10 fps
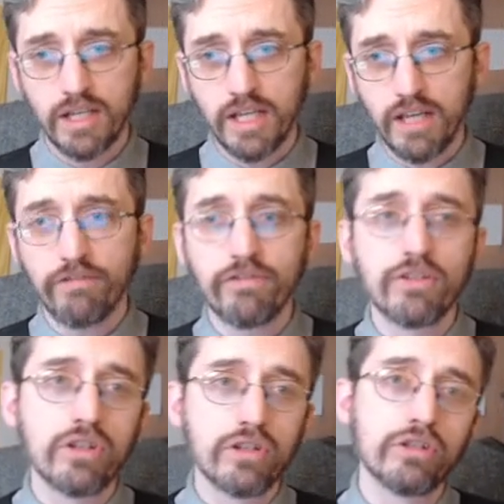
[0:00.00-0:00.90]
If
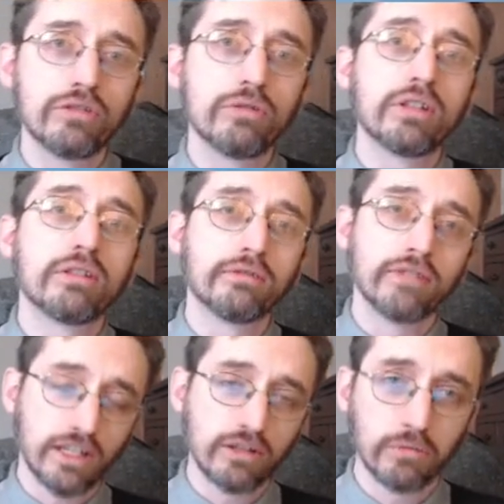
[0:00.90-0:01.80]
you
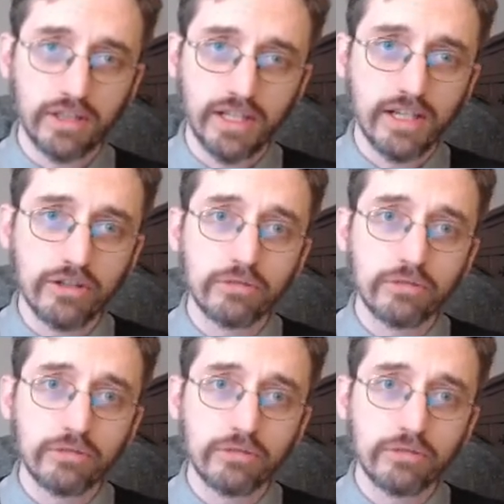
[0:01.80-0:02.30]
like the work that I do,